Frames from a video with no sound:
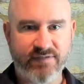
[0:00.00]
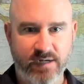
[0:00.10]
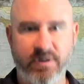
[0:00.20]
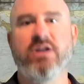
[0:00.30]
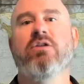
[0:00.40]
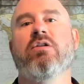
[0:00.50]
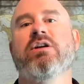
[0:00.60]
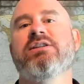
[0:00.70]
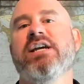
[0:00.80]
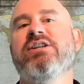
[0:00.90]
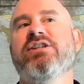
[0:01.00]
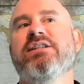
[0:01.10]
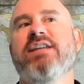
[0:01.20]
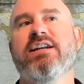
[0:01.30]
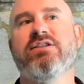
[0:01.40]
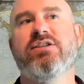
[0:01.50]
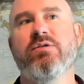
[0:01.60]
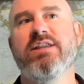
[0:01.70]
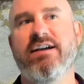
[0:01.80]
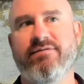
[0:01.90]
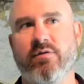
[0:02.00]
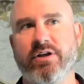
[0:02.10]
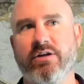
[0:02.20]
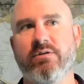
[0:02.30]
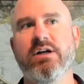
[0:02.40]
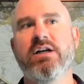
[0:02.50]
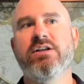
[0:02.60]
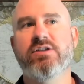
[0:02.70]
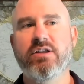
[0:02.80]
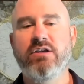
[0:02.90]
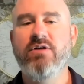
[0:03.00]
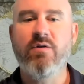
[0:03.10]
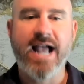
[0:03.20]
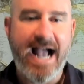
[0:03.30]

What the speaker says: somebody in your organization that is doing that for you so that you don't